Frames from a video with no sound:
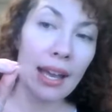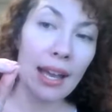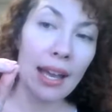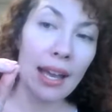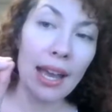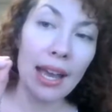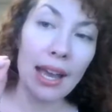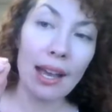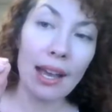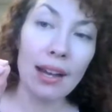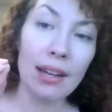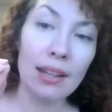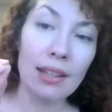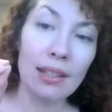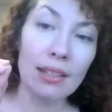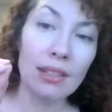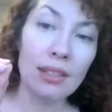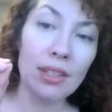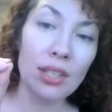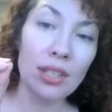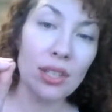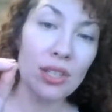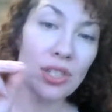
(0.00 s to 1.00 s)

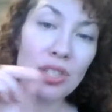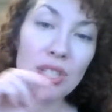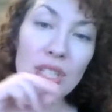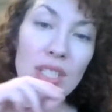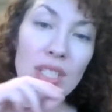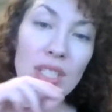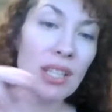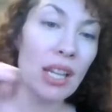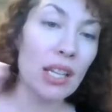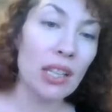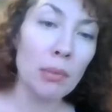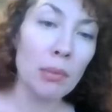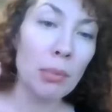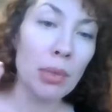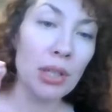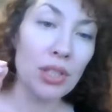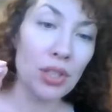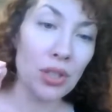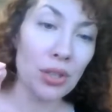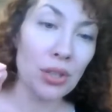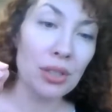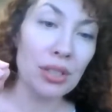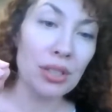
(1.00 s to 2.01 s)
and there's just nothing
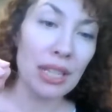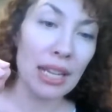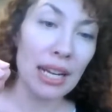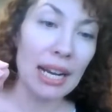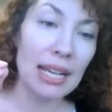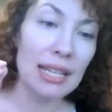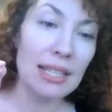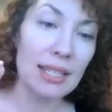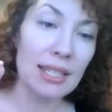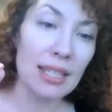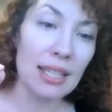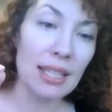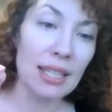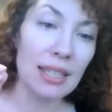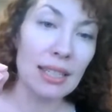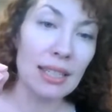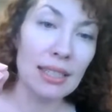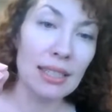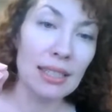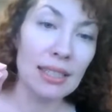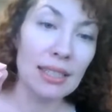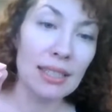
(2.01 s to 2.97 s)
but dirt that I see.